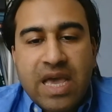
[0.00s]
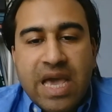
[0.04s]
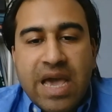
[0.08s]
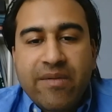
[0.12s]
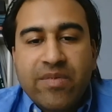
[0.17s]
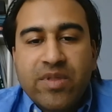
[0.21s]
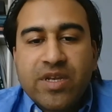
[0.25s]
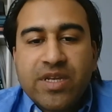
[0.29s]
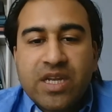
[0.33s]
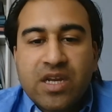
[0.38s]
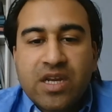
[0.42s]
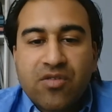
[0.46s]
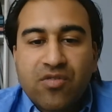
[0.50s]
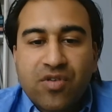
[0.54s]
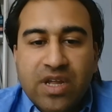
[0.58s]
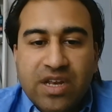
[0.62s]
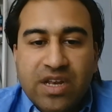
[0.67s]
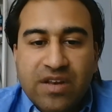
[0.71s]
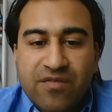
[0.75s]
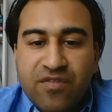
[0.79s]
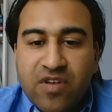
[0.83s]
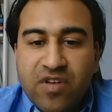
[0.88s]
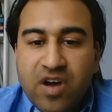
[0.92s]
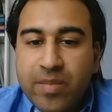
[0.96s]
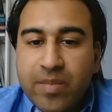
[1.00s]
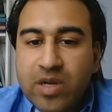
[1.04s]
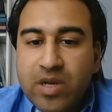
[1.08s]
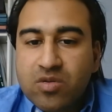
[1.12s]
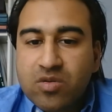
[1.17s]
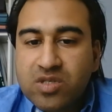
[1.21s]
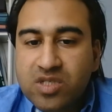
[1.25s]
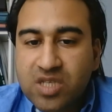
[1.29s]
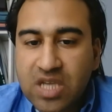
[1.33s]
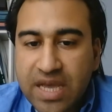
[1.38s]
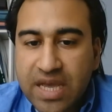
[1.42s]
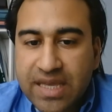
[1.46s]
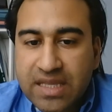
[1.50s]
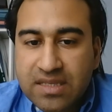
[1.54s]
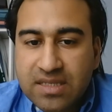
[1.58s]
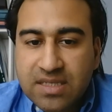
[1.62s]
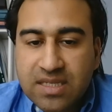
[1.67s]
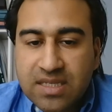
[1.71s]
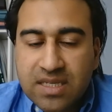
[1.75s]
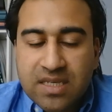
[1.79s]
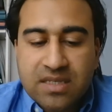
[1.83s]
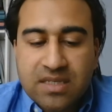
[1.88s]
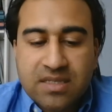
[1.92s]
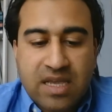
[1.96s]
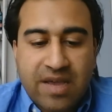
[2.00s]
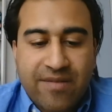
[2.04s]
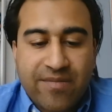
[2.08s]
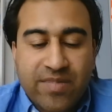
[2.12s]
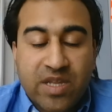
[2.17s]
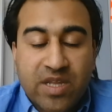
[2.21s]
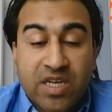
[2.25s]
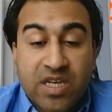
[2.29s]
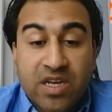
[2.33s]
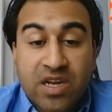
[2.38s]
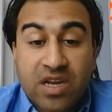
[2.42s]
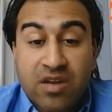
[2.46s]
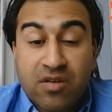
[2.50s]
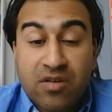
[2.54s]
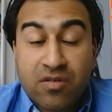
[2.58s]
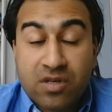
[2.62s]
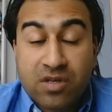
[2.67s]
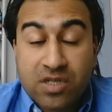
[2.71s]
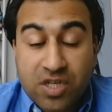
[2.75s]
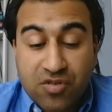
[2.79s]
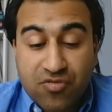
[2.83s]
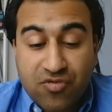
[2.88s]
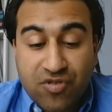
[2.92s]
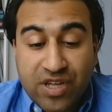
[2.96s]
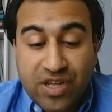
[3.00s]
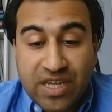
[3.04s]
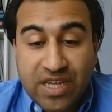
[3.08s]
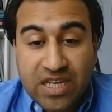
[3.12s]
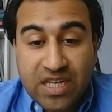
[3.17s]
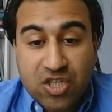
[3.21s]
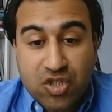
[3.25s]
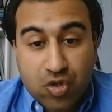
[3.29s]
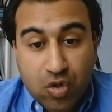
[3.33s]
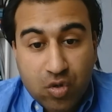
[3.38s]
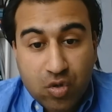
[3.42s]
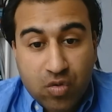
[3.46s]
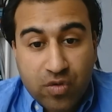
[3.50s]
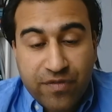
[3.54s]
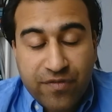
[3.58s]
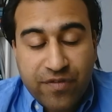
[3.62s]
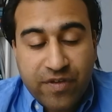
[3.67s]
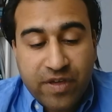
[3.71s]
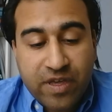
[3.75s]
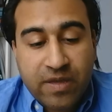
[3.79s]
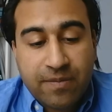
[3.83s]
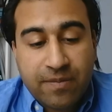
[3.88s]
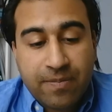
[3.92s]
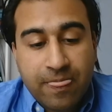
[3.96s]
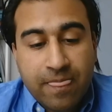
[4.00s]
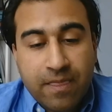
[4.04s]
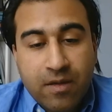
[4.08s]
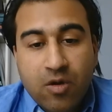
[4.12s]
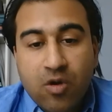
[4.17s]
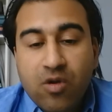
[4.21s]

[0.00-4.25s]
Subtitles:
having a degree in environmental sciences, having a degree in geography,